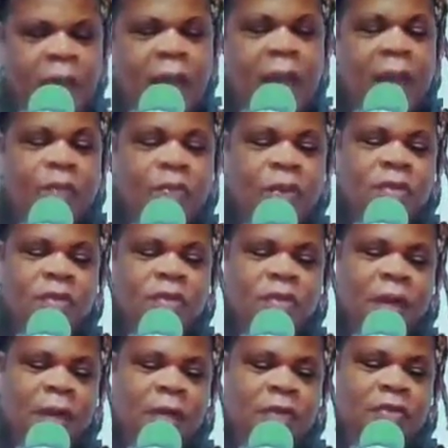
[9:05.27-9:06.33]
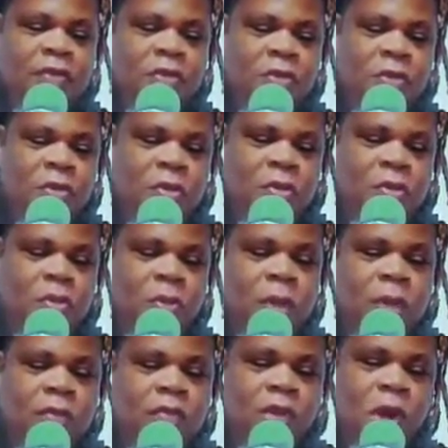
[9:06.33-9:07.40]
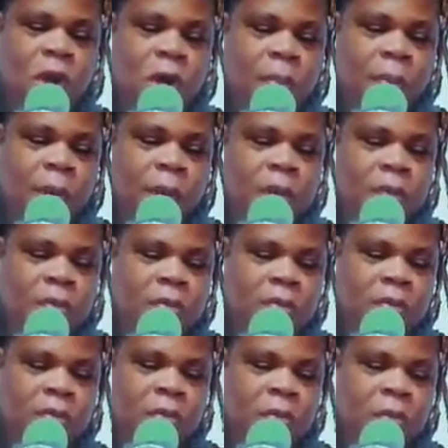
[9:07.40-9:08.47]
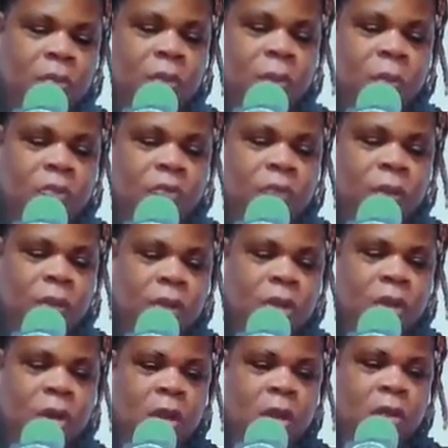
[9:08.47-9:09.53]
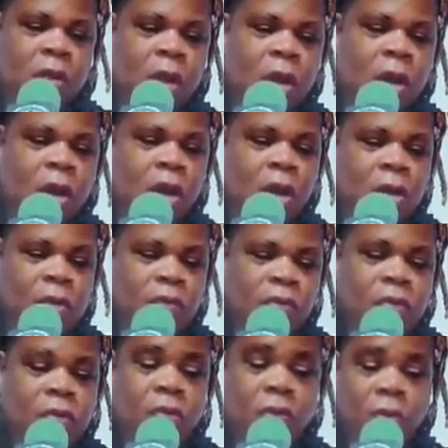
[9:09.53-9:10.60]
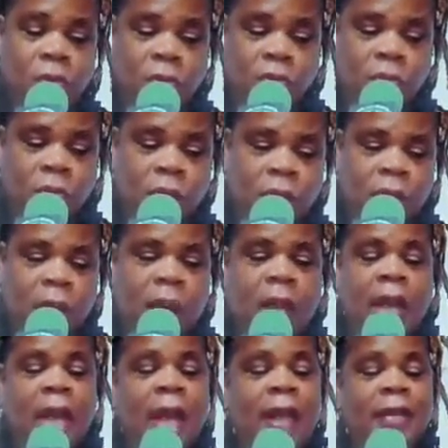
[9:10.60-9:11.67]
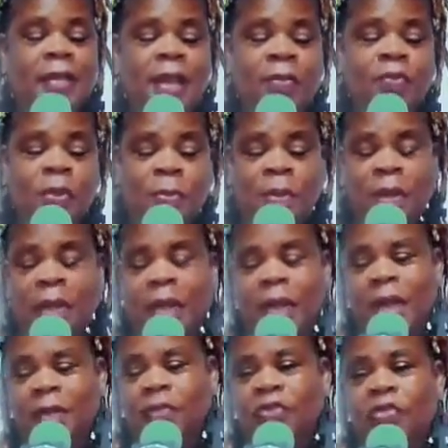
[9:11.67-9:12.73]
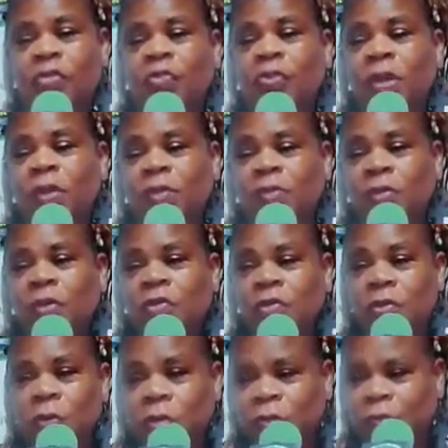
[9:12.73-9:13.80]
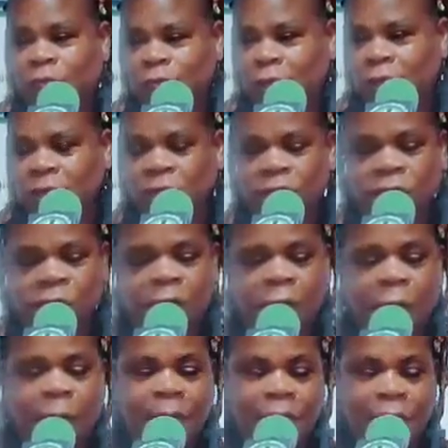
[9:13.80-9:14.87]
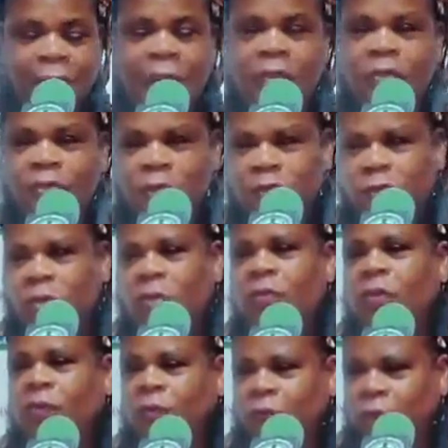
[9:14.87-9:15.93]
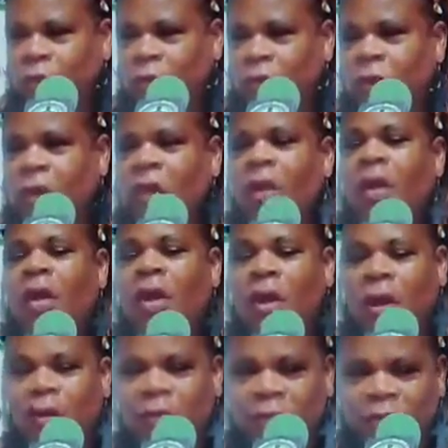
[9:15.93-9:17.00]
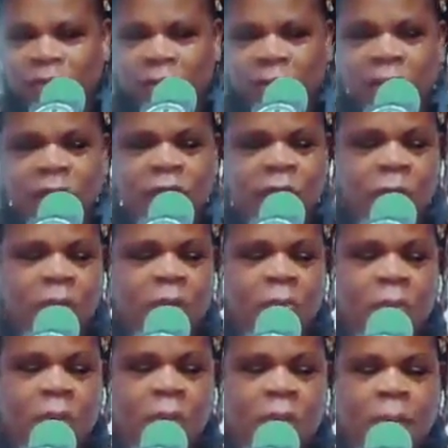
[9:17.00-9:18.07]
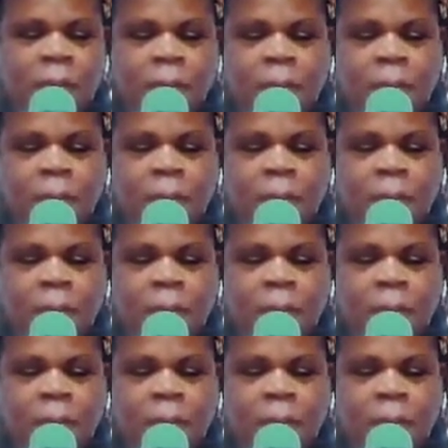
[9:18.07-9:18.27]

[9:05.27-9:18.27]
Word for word: And we decided to talk about what was really calling on our heart to do. And then we began to research those fields. And I began to research the field of massage therapy,